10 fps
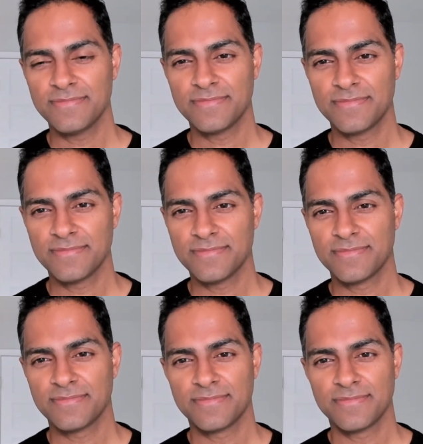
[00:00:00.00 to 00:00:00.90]

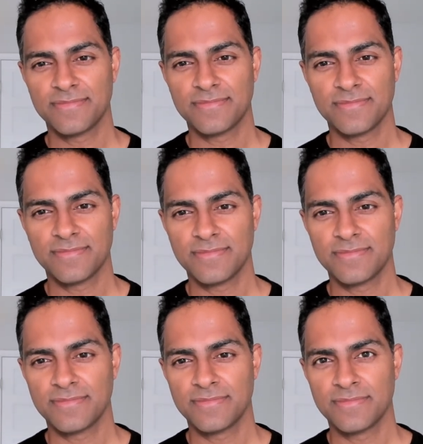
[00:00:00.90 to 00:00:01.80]

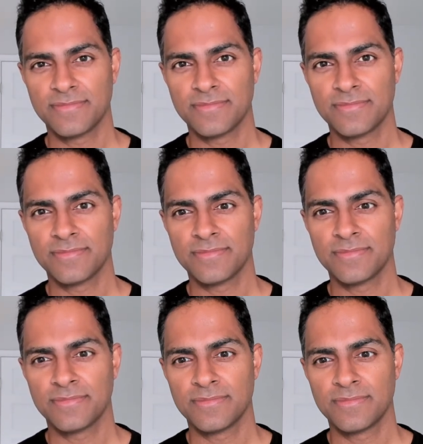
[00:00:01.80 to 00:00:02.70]

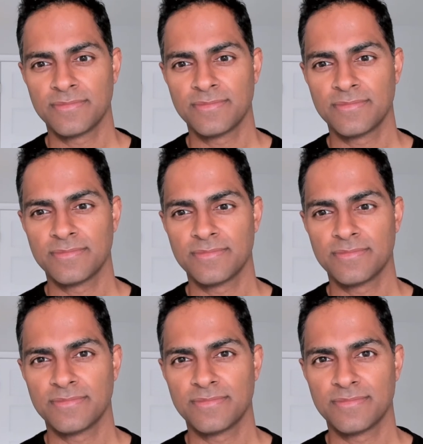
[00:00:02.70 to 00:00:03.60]

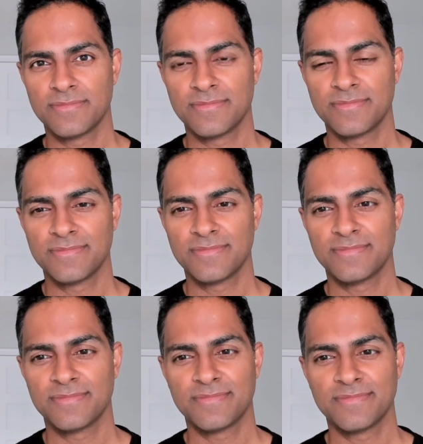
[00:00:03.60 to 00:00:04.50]

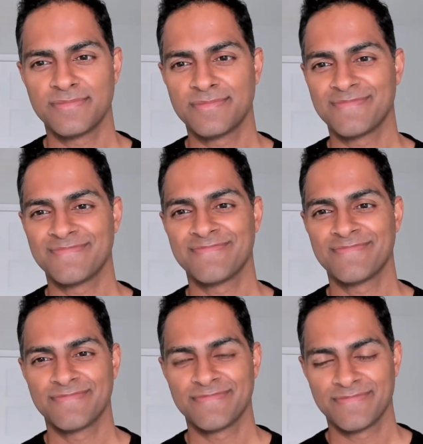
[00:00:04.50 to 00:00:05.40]

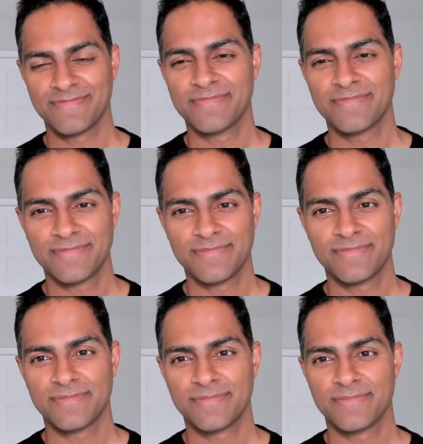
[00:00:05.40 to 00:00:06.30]

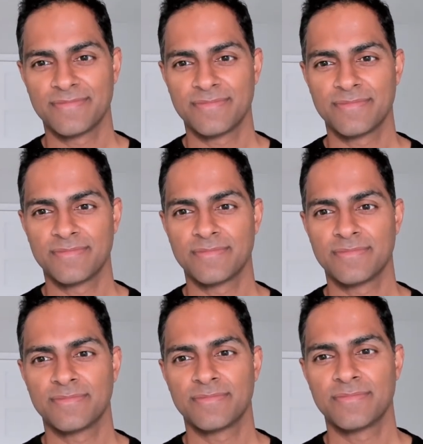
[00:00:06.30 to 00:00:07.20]

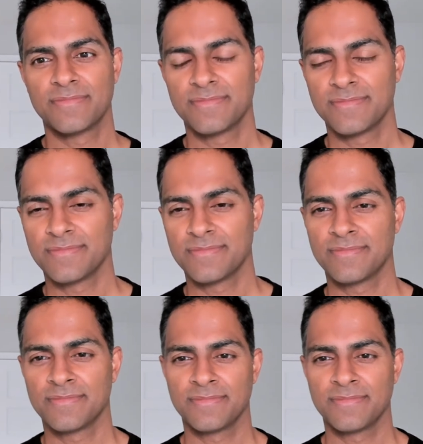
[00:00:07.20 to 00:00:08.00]
This person isn't speaking.